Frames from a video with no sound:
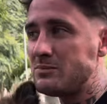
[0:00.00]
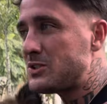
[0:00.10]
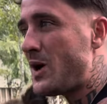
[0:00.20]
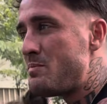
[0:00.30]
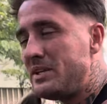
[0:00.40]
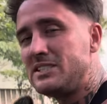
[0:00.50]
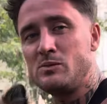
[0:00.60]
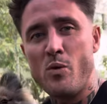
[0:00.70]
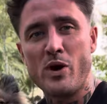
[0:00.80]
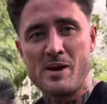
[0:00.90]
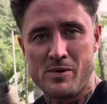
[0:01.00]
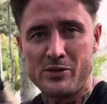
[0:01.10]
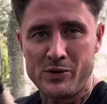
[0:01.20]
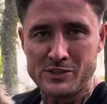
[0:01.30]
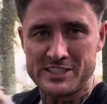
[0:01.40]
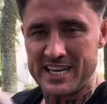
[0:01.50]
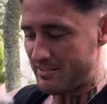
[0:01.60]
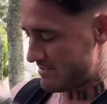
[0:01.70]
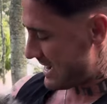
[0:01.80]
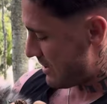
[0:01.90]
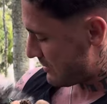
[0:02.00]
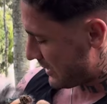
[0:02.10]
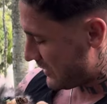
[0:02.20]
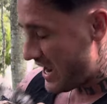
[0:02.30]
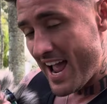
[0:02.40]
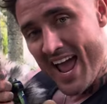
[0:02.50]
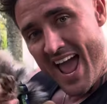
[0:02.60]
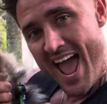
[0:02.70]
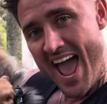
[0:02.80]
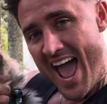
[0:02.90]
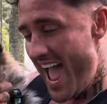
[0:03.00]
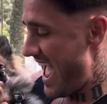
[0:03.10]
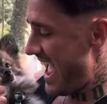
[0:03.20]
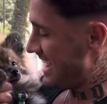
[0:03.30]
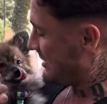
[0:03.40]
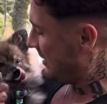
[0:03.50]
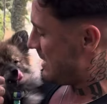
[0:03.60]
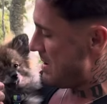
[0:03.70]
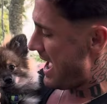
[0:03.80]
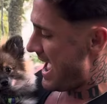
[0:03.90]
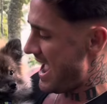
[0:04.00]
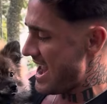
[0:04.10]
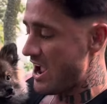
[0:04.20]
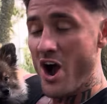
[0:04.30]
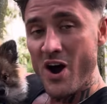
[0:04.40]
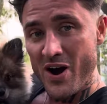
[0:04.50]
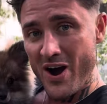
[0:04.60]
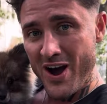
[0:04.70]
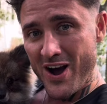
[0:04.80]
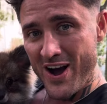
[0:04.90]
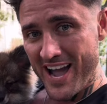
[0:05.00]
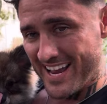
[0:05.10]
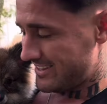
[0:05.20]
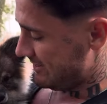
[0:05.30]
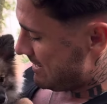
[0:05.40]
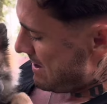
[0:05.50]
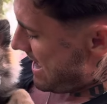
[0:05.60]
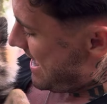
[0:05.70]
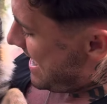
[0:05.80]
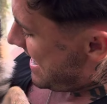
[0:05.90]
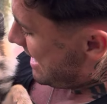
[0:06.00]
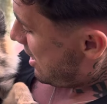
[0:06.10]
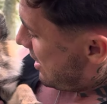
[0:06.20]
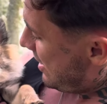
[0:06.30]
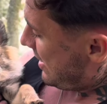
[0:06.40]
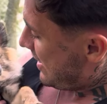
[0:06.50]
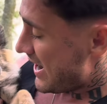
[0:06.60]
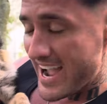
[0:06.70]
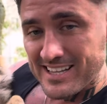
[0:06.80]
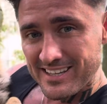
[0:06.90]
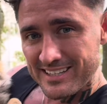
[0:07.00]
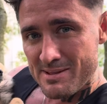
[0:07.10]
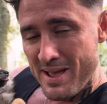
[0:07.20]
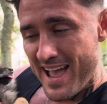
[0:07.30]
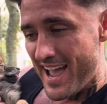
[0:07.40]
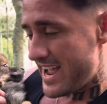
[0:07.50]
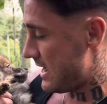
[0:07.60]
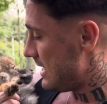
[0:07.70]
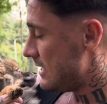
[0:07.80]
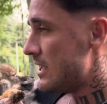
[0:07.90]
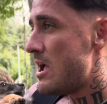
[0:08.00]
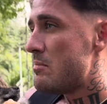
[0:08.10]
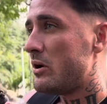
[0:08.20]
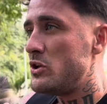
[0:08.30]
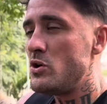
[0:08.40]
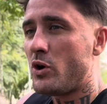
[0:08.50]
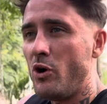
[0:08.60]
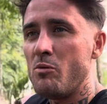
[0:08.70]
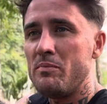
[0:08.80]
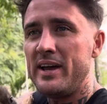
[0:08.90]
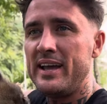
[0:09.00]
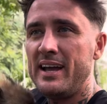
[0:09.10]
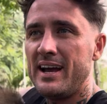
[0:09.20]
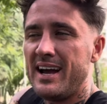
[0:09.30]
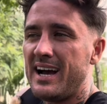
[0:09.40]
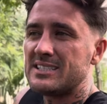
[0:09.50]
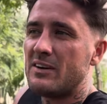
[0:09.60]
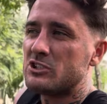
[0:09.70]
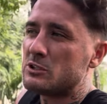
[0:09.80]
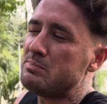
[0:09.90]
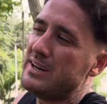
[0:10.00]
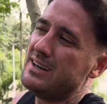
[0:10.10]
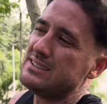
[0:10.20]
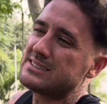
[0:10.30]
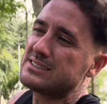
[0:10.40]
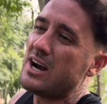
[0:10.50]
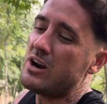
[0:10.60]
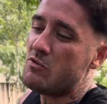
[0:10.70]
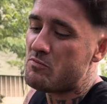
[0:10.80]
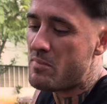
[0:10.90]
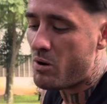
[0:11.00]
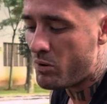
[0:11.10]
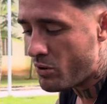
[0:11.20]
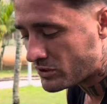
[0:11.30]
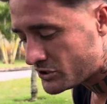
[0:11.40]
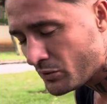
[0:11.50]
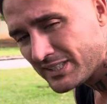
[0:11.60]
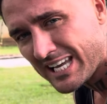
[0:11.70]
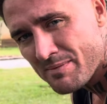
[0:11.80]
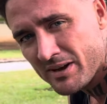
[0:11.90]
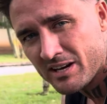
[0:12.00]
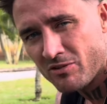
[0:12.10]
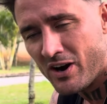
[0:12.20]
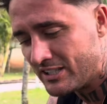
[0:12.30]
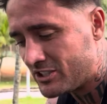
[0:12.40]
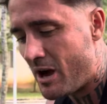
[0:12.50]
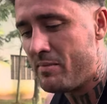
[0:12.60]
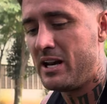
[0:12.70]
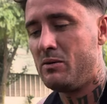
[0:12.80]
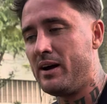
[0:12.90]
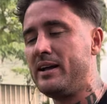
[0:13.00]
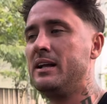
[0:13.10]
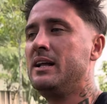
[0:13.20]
so busy walking my dog today, Ronaldo. Hey, do the bang! Oh, I did the bang! Oh, I did the bang! But you caught me as I've just been going on my walks. You always get me at the right time anyway.